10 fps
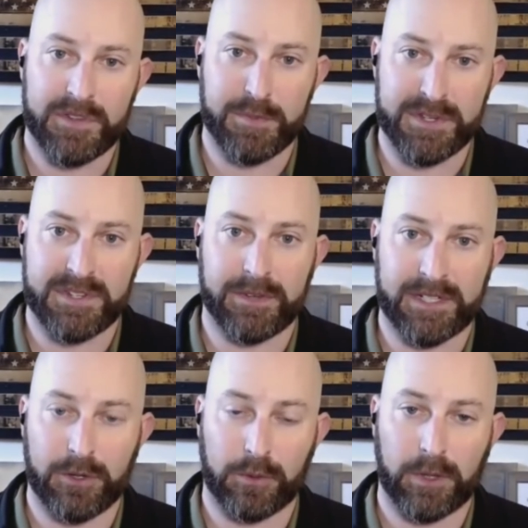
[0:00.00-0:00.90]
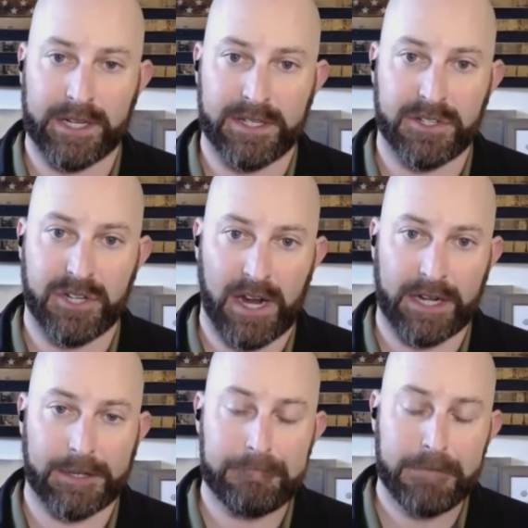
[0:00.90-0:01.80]
a specific deal related to
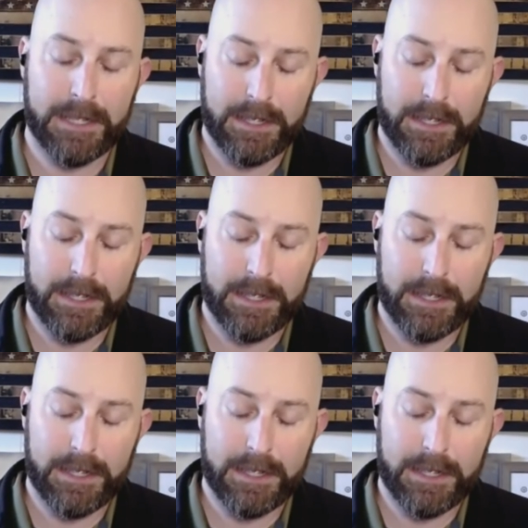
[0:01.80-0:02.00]
China.